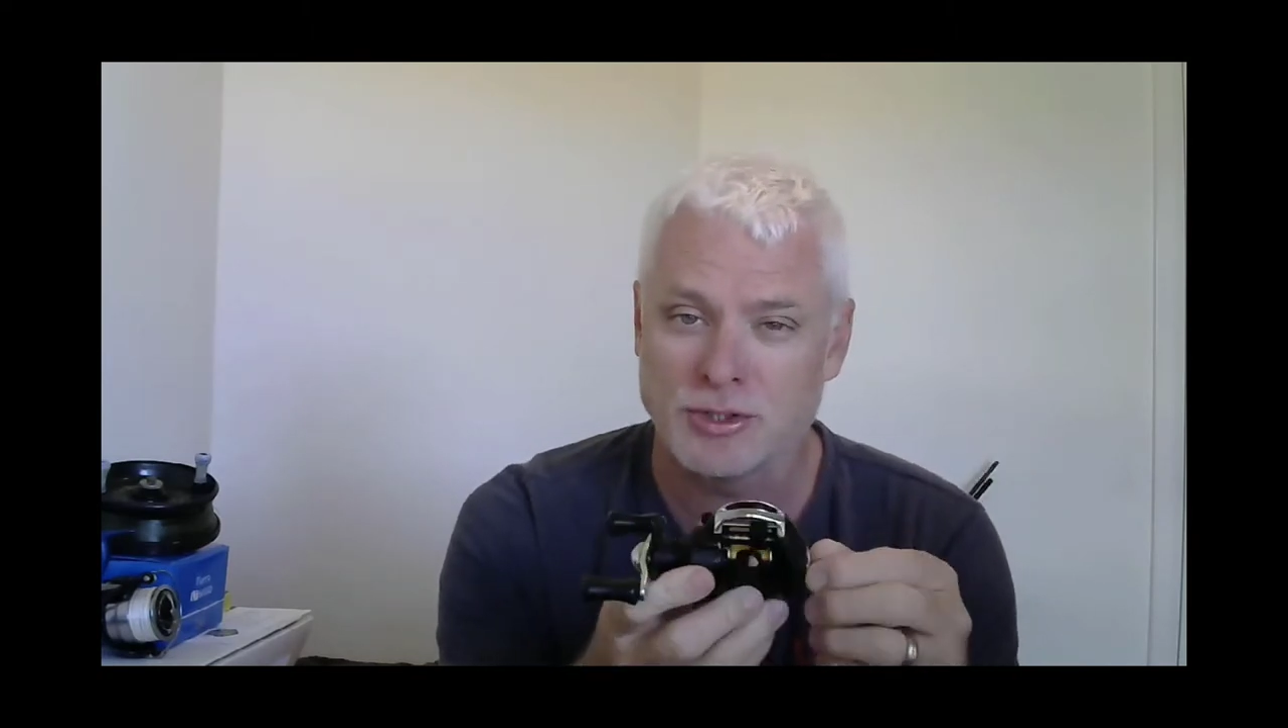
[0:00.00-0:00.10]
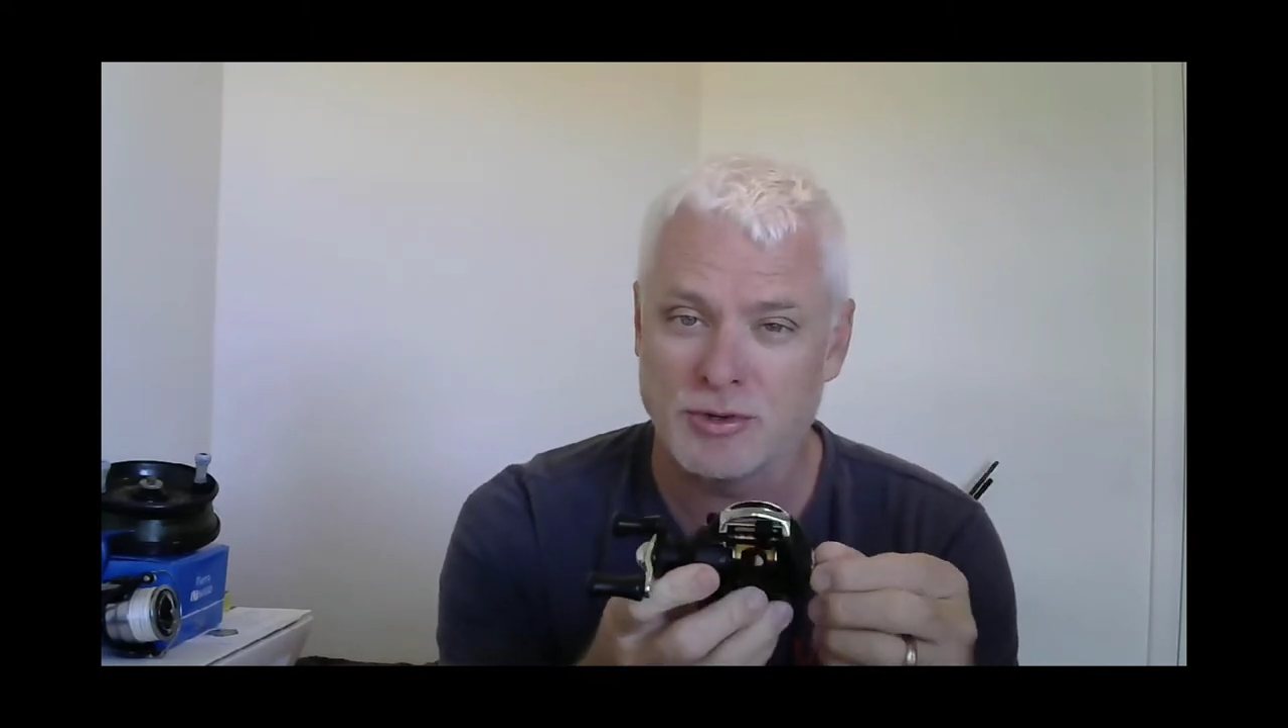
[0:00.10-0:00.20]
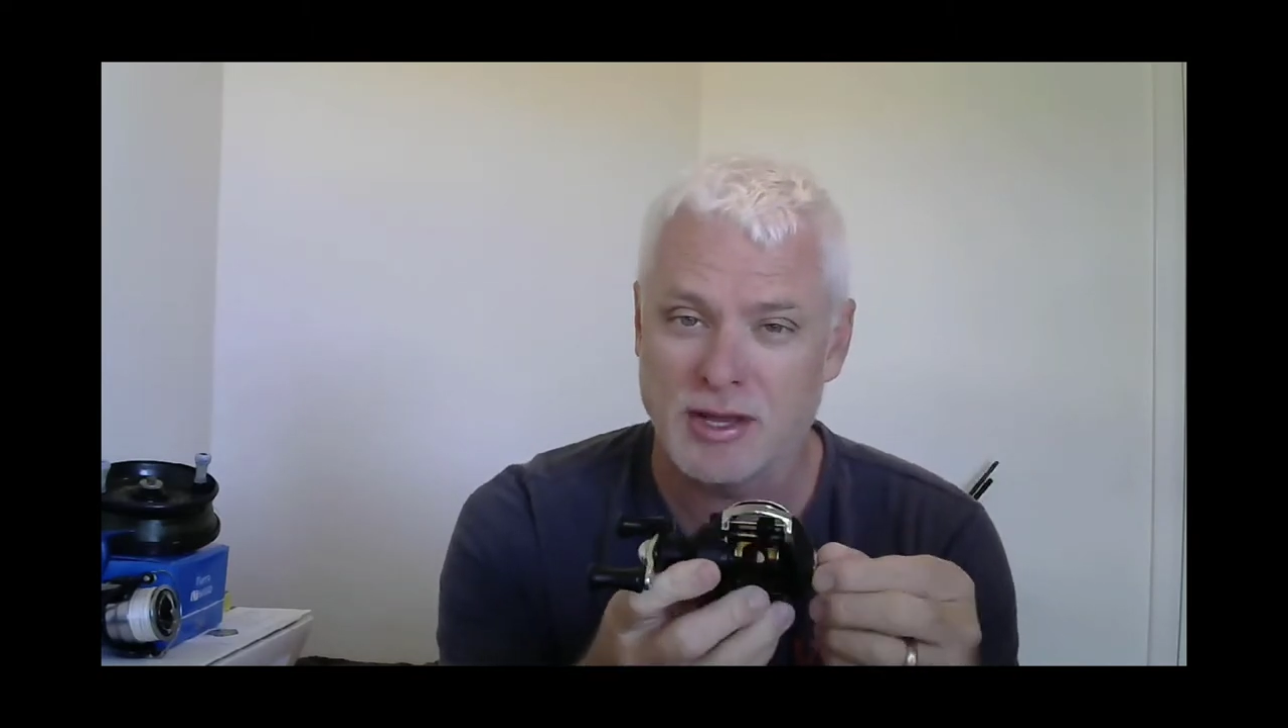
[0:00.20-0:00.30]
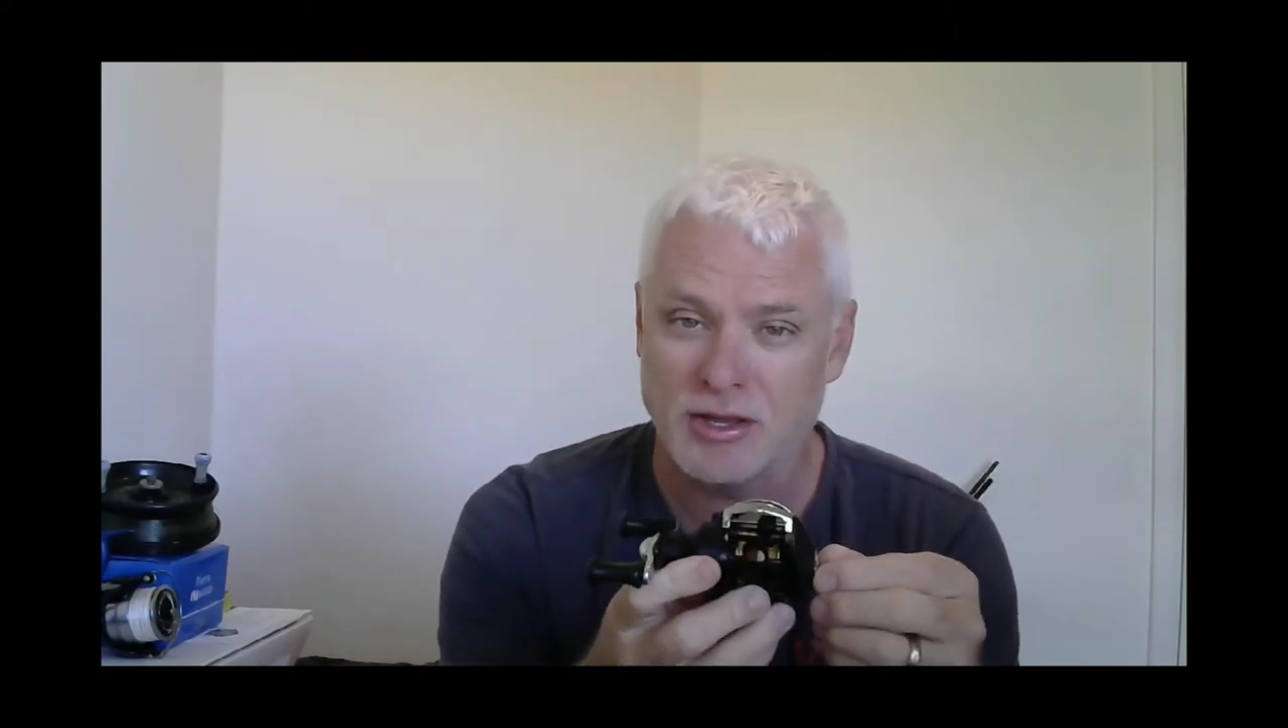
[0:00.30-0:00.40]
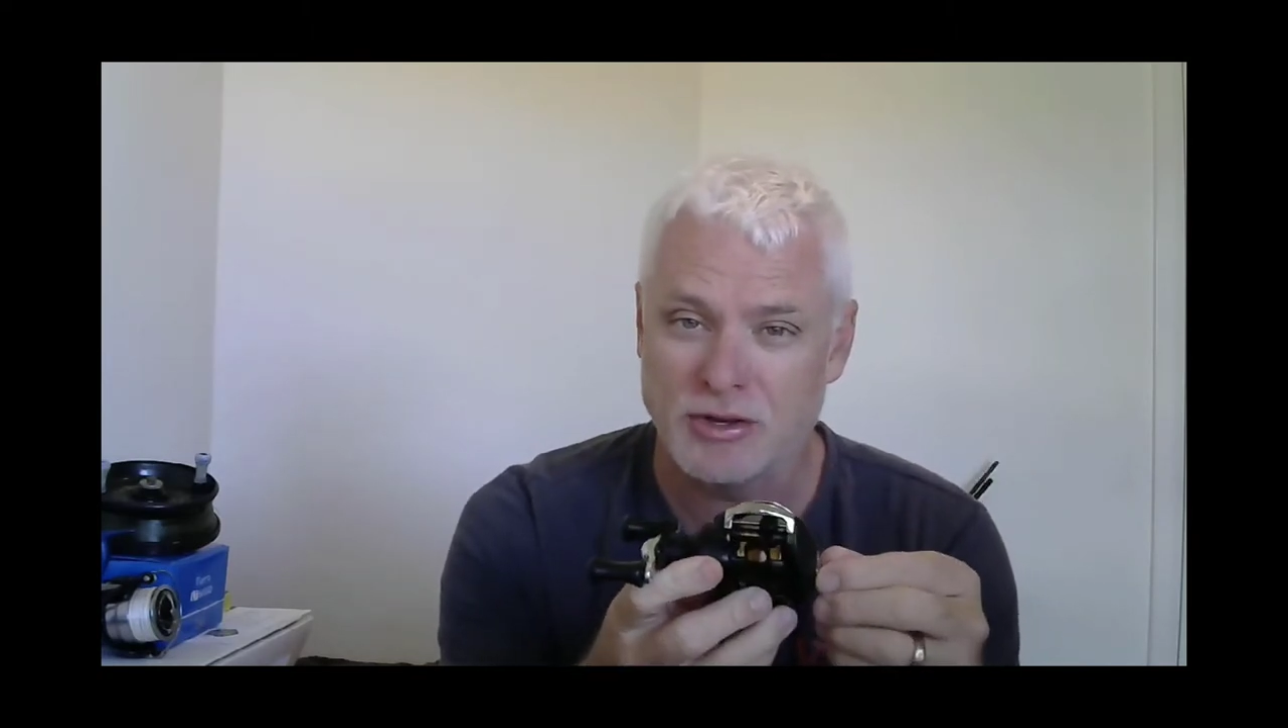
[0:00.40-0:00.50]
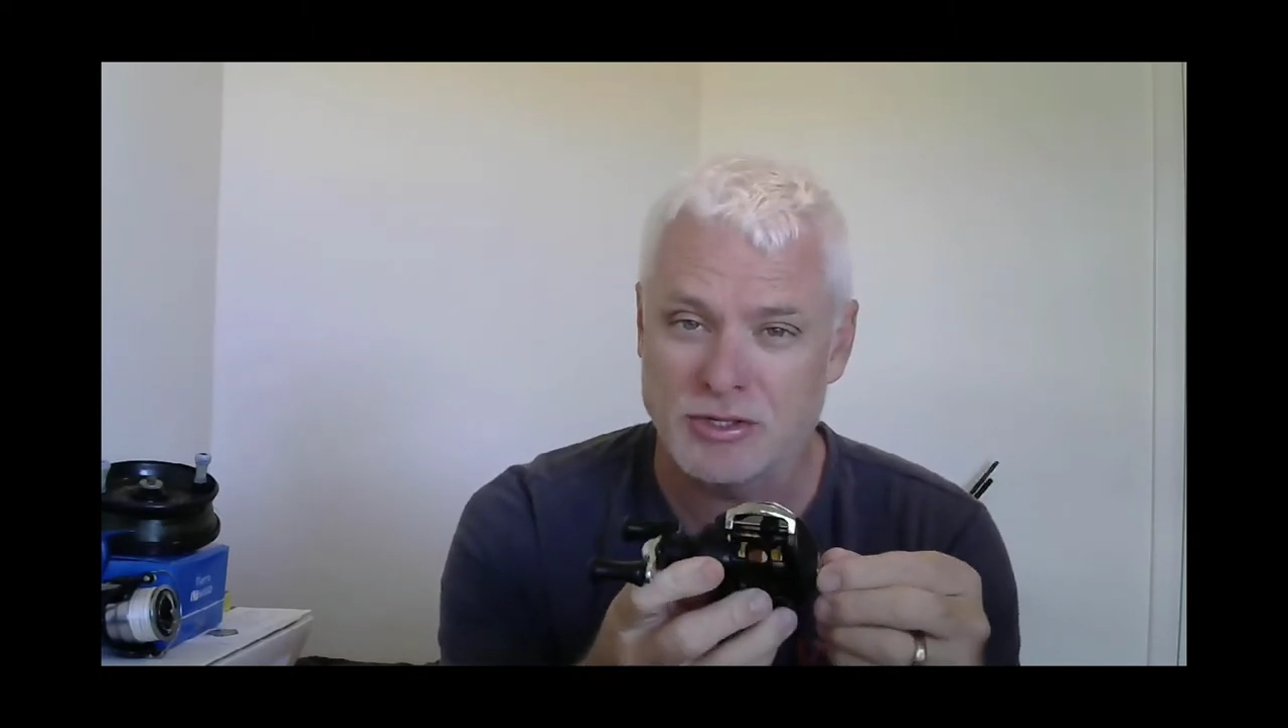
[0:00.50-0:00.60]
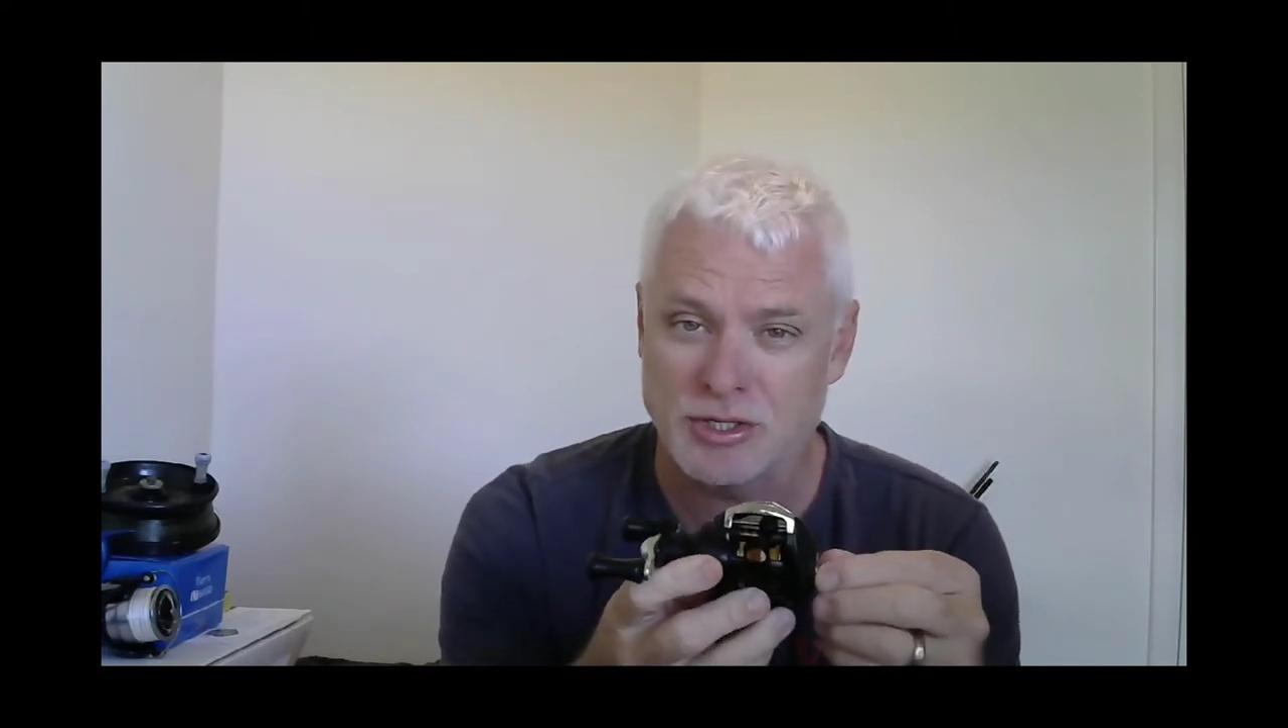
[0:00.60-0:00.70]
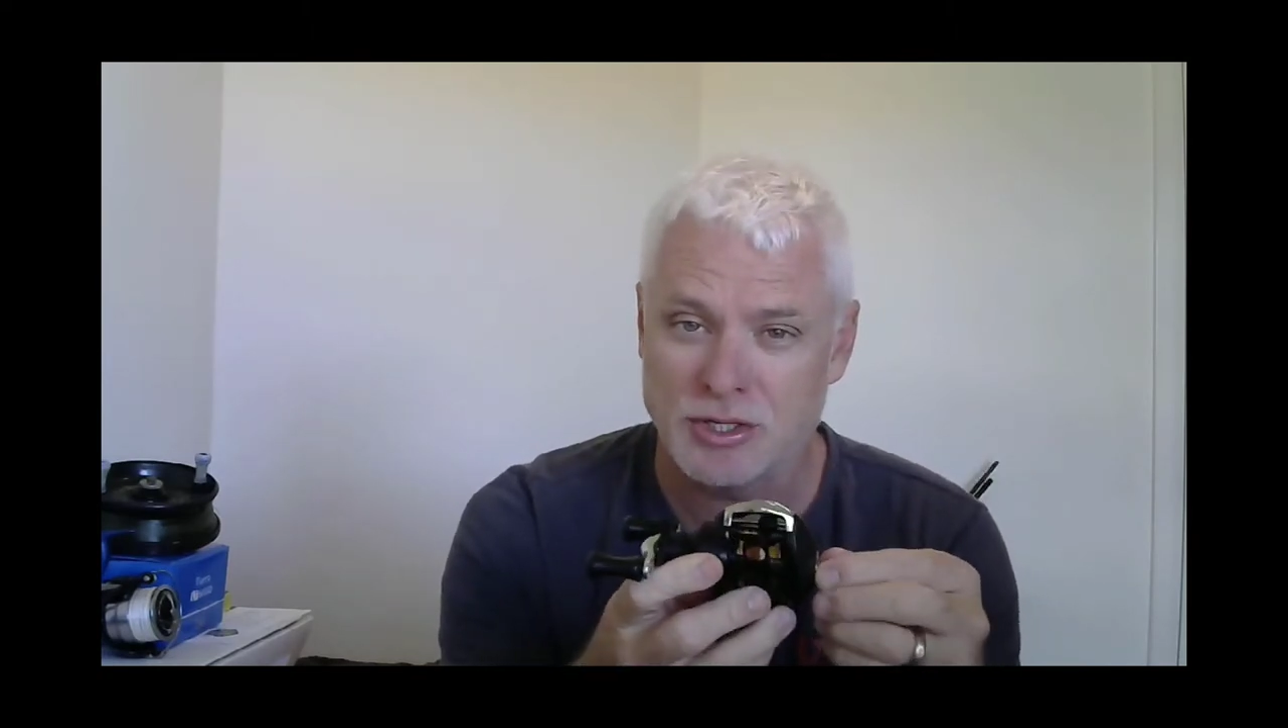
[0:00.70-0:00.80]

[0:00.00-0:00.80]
to get used